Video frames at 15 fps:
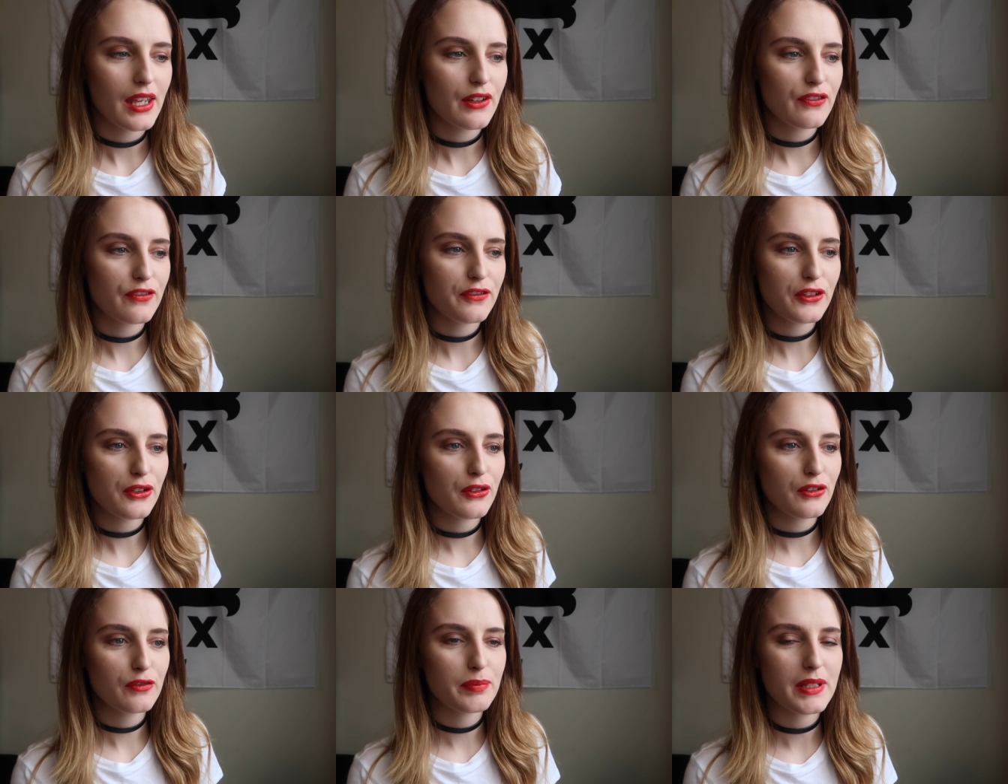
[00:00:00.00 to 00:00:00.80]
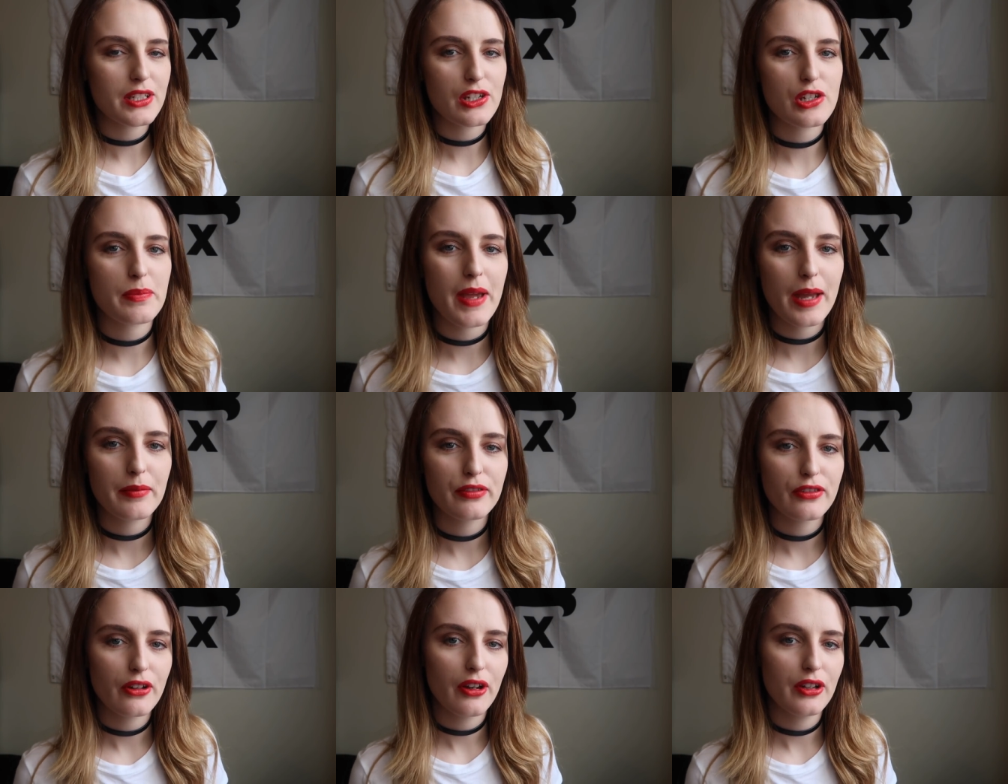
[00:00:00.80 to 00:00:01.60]
If you've been to
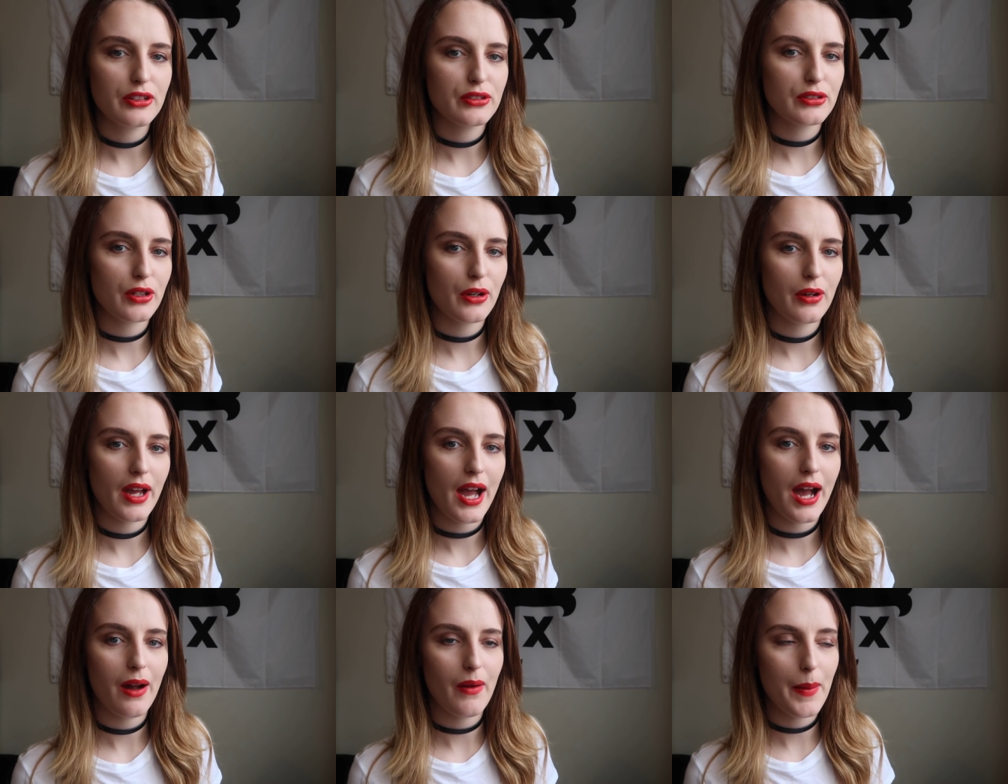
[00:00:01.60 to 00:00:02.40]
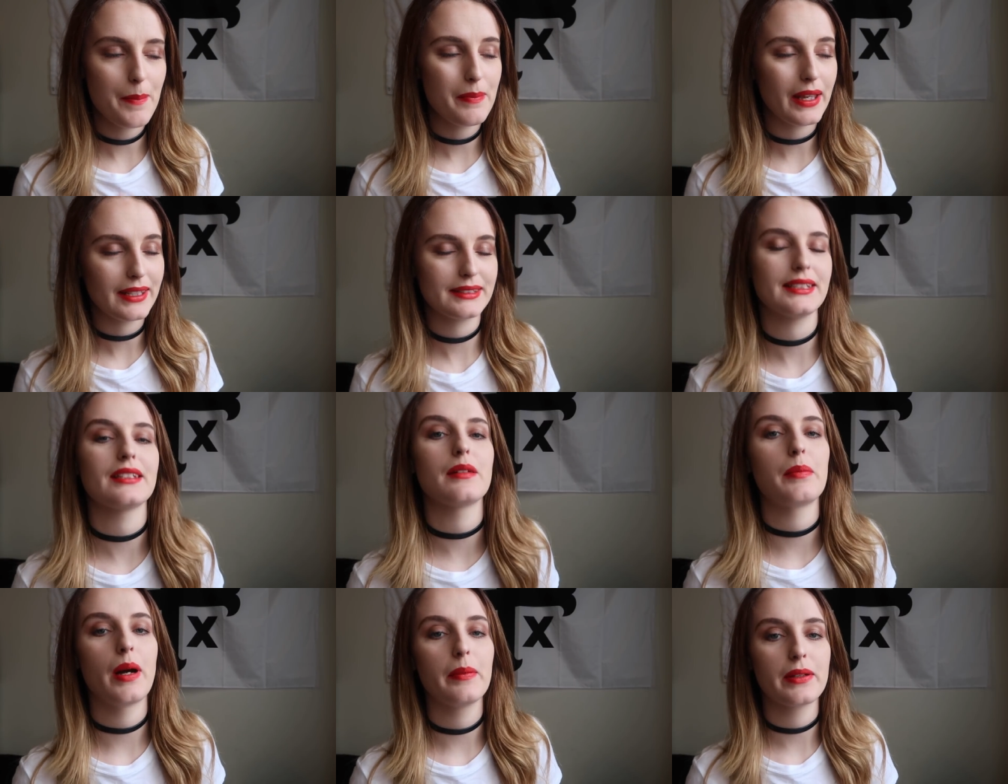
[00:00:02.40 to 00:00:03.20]
Japan before, you know how amazing
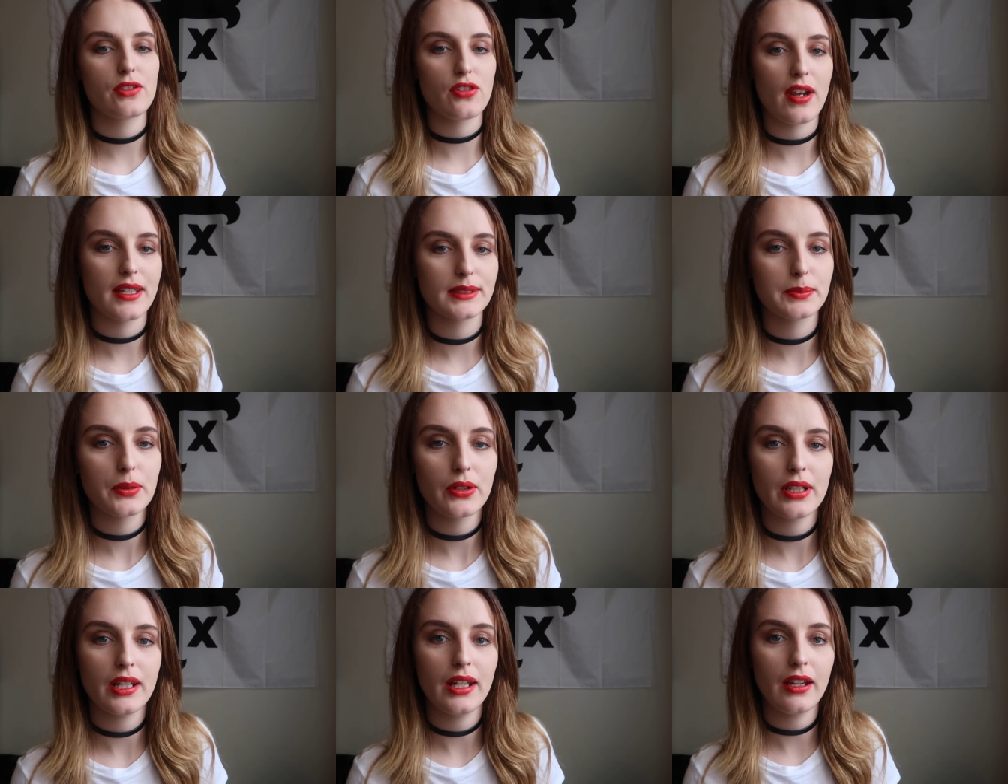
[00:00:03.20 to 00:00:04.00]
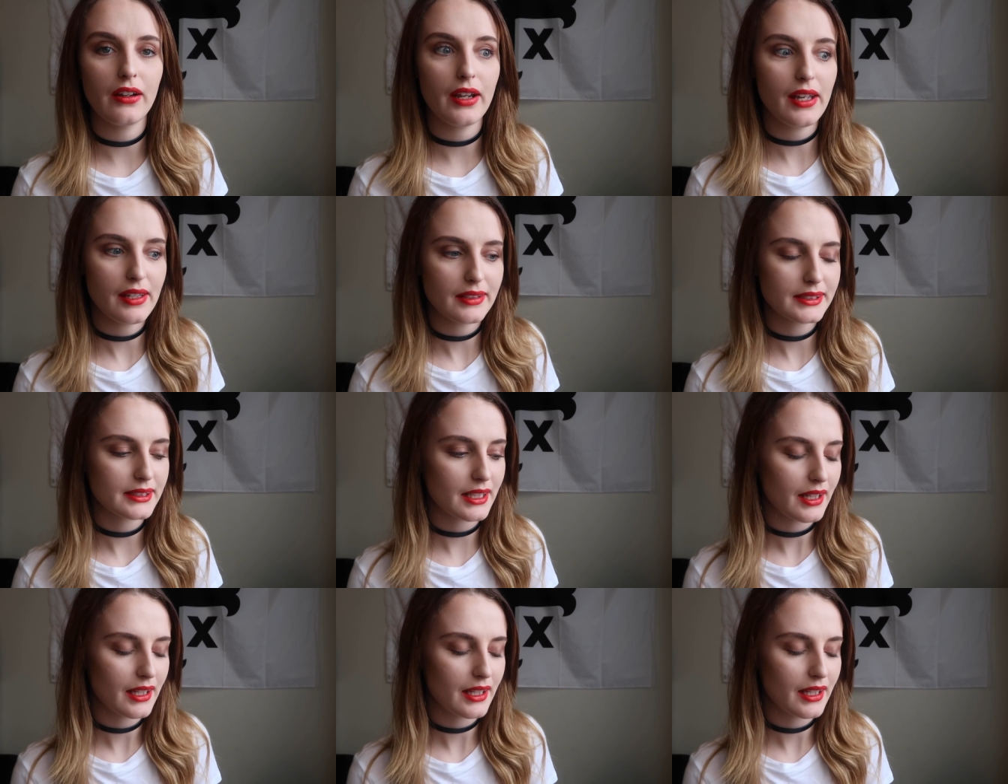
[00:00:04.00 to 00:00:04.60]
the public transport here is.